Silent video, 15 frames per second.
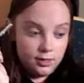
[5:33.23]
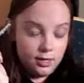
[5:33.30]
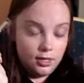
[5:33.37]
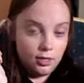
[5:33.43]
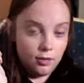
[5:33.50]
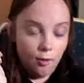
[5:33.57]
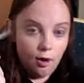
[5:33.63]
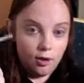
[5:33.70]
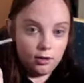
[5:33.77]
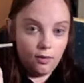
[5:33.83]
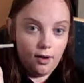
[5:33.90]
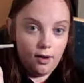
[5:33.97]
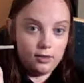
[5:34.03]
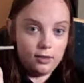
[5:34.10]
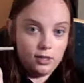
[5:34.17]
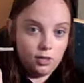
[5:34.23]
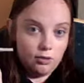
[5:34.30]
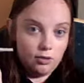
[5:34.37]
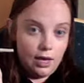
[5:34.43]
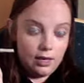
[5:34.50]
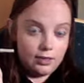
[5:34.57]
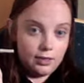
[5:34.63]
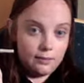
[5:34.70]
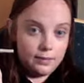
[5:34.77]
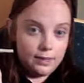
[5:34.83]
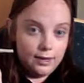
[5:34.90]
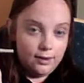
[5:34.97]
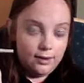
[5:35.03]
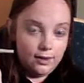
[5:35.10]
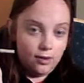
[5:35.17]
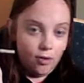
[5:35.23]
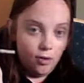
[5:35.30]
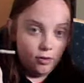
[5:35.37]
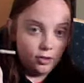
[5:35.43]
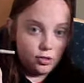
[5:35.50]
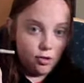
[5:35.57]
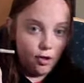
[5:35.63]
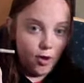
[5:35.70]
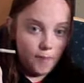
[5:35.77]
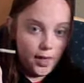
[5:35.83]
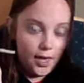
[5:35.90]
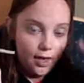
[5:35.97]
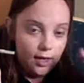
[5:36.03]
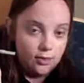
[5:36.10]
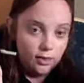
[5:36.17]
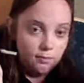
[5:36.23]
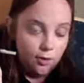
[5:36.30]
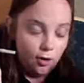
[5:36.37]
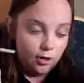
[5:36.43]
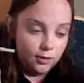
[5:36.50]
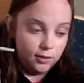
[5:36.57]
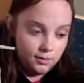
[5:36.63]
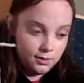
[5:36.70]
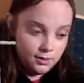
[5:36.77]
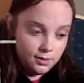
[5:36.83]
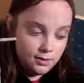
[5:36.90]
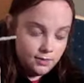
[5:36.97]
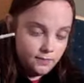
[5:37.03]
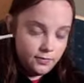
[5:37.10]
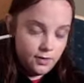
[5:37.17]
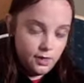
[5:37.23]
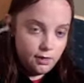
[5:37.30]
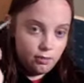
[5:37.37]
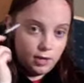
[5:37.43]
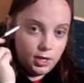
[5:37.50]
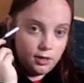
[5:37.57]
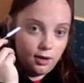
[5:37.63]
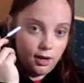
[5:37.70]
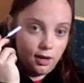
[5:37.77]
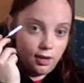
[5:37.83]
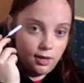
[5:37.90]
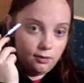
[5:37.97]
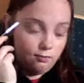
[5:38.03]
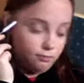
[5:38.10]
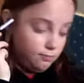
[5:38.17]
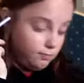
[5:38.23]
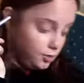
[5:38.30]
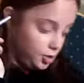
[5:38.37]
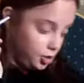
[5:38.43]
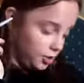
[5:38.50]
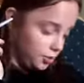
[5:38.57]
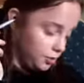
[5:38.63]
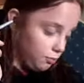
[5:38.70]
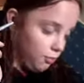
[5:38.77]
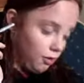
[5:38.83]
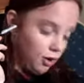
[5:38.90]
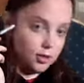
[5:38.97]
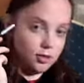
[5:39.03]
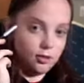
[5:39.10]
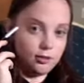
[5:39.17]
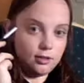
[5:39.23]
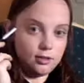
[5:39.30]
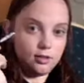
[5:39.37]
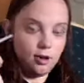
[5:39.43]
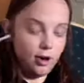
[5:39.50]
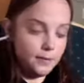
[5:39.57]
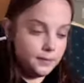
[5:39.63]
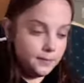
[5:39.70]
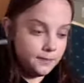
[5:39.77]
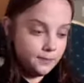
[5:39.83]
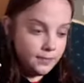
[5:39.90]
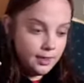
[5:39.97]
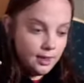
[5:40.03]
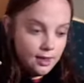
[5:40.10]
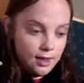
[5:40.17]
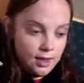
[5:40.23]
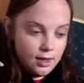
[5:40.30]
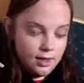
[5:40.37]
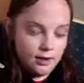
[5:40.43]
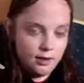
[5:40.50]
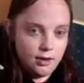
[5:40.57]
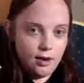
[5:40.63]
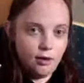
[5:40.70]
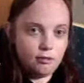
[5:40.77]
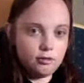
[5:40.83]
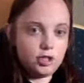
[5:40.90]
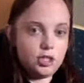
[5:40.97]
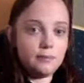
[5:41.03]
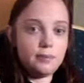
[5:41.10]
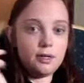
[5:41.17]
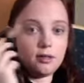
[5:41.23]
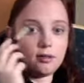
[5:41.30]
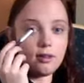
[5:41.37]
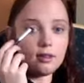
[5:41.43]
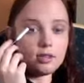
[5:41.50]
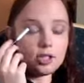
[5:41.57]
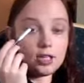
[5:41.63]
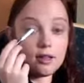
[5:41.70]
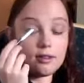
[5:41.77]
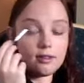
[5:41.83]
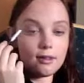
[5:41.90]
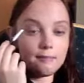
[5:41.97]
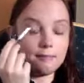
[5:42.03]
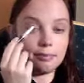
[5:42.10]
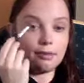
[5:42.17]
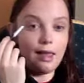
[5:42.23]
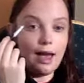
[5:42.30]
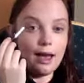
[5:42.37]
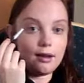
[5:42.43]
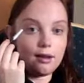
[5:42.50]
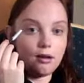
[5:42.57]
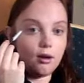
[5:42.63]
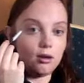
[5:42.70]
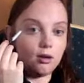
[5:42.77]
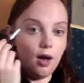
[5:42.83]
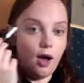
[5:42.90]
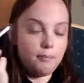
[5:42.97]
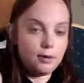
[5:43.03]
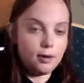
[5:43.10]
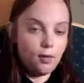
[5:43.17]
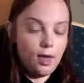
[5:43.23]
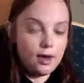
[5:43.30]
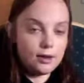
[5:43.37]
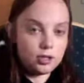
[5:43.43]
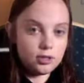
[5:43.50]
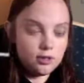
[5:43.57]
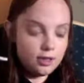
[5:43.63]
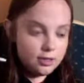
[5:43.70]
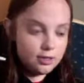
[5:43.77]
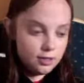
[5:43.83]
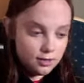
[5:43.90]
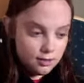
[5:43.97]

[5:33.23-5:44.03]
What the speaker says: in your waterline, you end up getting it on the top and the bottom. This one, I just want it on the top. And now she appears like she has some black on her upper lash line,